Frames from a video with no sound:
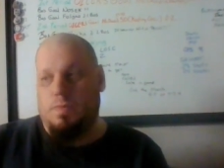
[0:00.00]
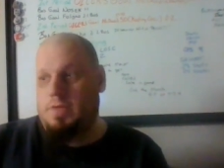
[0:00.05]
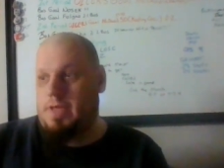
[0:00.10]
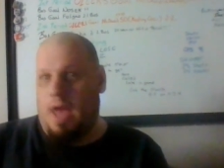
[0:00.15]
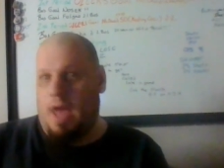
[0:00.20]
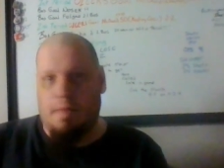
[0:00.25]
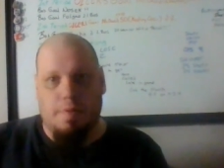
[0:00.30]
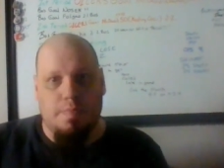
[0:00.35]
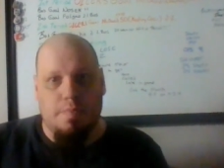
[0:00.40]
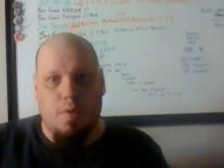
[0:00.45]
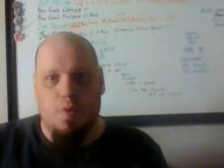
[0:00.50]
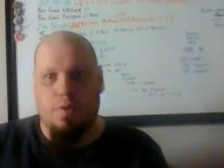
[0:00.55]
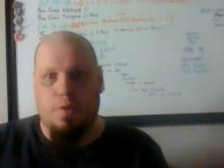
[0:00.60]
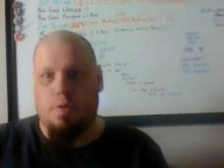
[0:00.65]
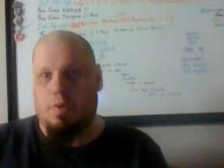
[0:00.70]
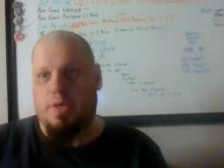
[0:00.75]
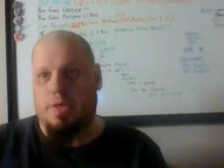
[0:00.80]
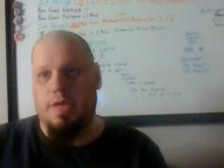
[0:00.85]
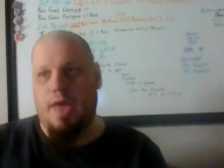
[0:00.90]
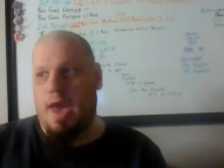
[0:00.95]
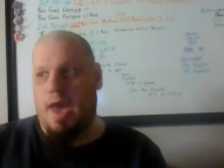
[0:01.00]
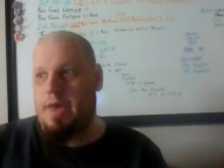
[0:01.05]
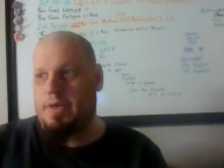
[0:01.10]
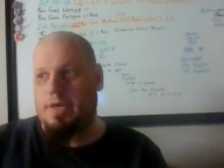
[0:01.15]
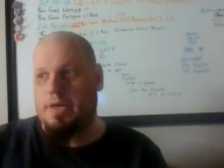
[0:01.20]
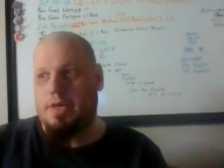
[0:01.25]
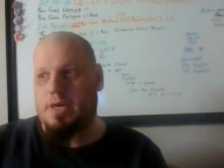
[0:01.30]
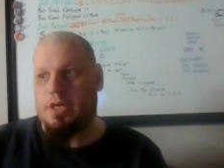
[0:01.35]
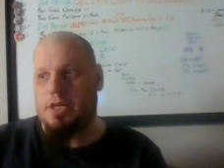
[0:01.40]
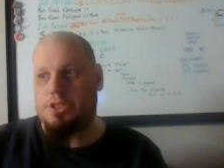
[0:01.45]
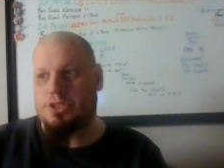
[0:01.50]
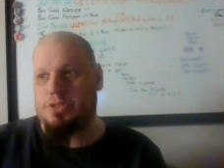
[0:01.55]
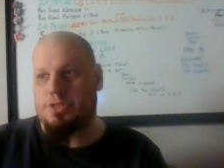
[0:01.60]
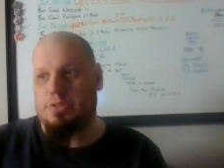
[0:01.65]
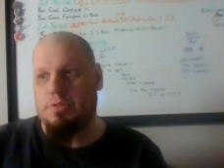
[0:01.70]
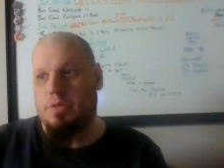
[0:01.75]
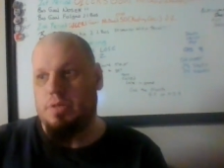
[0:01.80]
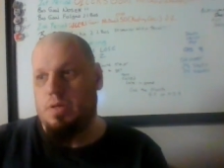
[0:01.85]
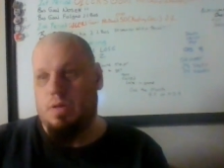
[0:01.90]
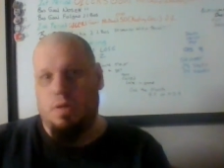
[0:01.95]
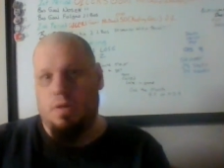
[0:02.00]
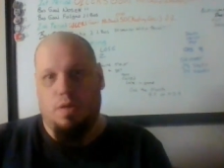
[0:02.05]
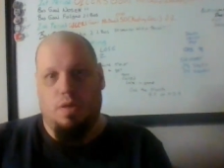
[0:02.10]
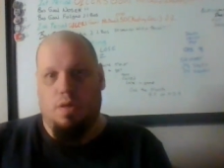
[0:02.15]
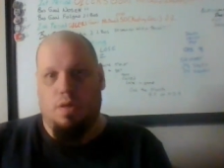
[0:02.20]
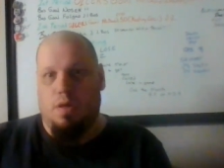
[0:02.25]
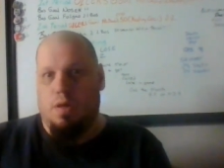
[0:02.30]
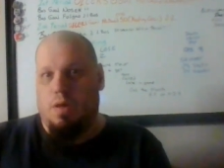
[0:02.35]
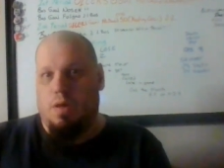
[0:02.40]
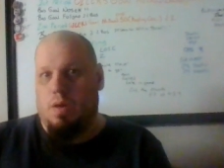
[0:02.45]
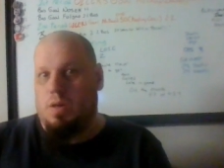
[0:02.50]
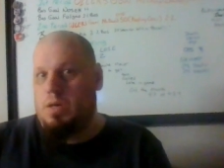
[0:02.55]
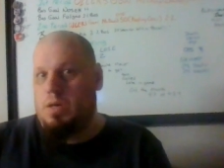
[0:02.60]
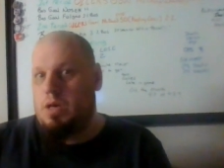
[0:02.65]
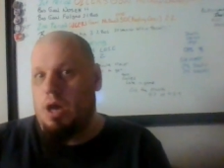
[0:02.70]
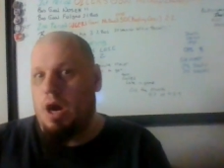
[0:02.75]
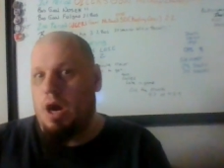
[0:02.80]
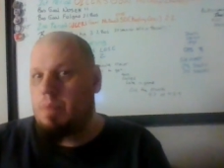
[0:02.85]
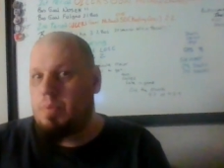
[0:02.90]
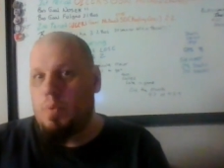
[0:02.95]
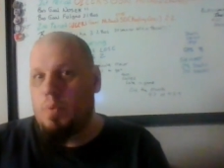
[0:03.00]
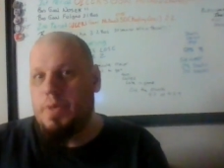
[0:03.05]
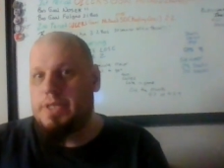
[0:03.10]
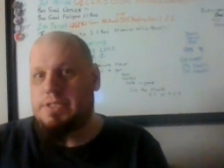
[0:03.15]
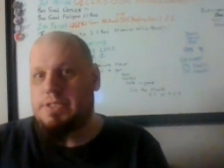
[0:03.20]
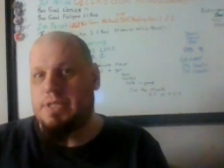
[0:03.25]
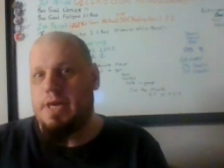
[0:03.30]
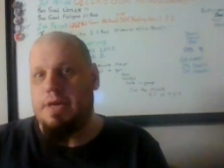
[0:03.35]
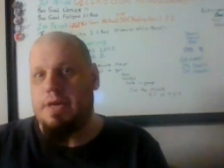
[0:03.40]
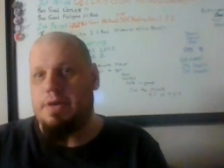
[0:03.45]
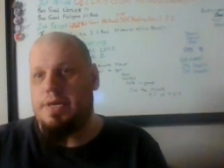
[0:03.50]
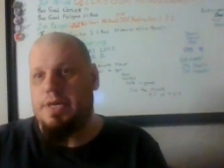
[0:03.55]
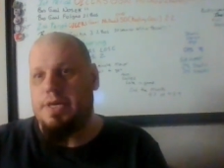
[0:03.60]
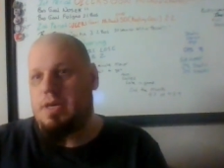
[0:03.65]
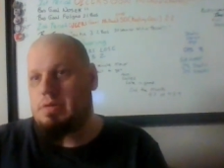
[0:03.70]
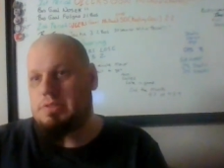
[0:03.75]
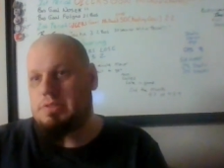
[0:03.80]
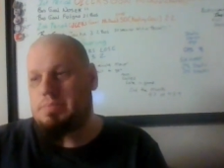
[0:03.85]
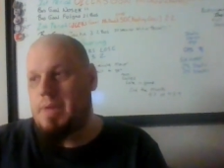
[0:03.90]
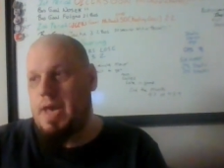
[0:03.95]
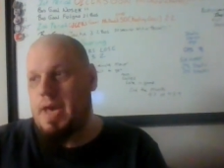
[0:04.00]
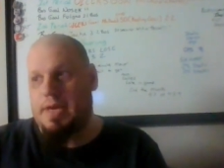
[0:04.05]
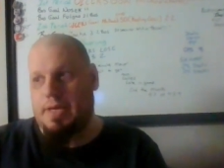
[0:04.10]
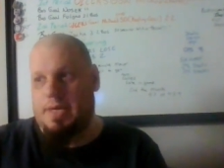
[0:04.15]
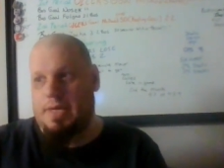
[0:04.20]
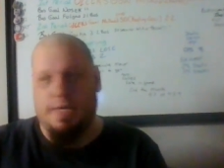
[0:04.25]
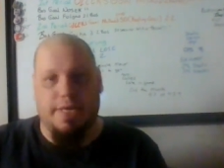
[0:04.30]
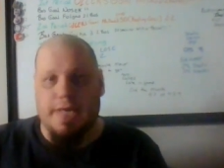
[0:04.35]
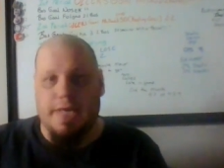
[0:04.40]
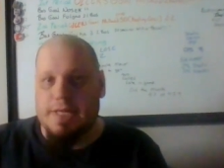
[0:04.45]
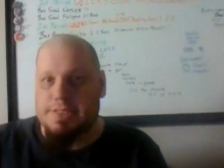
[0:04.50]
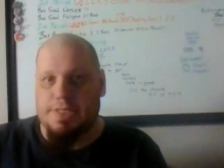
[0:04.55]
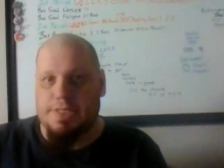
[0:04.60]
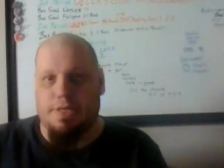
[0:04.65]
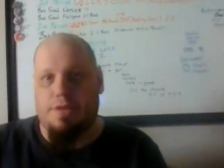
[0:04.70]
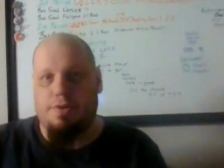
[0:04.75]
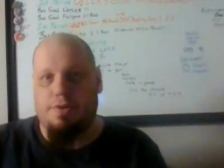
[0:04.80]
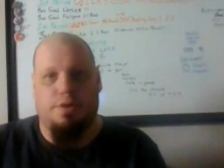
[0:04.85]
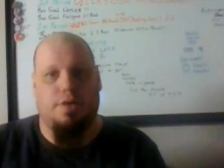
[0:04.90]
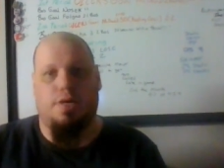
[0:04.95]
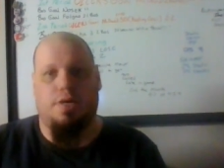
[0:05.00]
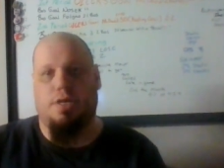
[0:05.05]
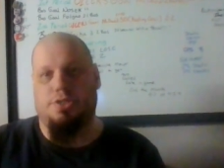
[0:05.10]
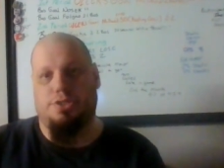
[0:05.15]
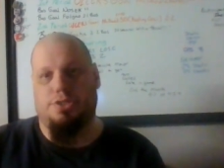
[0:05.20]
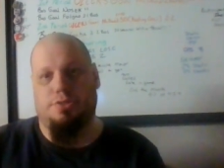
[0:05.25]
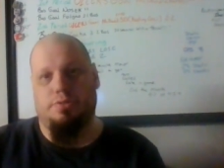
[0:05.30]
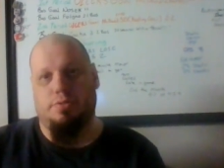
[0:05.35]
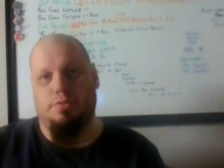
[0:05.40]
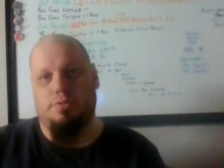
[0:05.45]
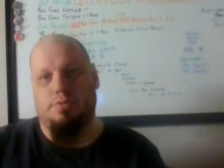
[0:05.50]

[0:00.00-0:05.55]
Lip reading: Yamamoto, he had a concussion. A couple weeks later, he comes back, he gets another concussion.